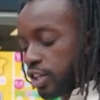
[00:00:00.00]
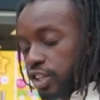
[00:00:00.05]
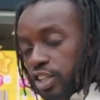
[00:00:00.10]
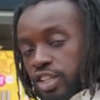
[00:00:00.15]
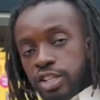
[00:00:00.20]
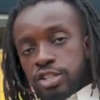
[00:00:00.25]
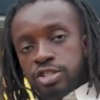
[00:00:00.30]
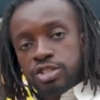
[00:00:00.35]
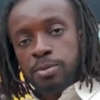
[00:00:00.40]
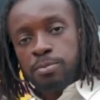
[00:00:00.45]
and
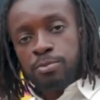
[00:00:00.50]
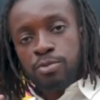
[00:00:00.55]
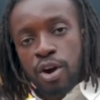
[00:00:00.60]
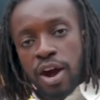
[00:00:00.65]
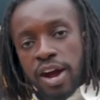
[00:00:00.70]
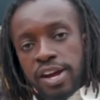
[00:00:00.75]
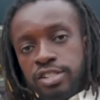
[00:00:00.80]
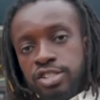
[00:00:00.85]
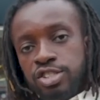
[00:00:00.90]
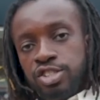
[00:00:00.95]
eat some
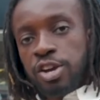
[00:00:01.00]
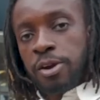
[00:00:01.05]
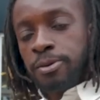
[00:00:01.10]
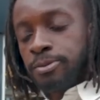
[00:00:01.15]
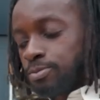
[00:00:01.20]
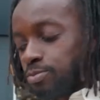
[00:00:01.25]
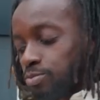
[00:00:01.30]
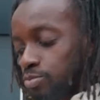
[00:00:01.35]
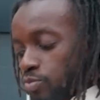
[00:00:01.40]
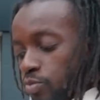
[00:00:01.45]
rice
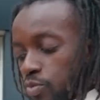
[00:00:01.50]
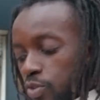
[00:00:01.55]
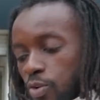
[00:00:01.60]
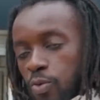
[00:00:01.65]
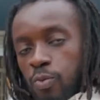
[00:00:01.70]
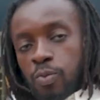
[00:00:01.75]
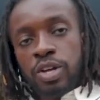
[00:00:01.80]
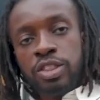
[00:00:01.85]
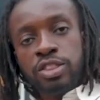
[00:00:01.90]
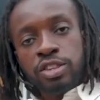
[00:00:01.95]

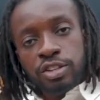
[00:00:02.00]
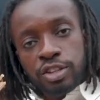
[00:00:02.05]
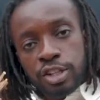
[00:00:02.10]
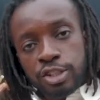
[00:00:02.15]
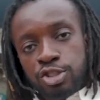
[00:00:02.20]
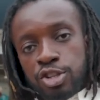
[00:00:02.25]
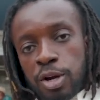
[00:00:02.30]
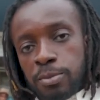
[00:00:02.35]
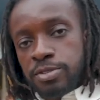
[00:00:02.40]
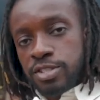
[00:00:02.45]
with the
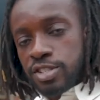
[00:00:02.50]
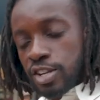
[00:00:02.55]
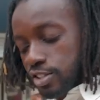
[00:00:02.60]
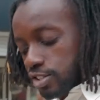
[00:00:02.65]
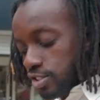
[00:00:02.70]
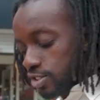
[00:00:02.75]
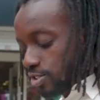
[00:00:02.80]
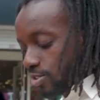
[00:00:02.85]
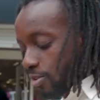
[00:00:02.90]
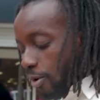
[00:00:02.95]
chopsticks.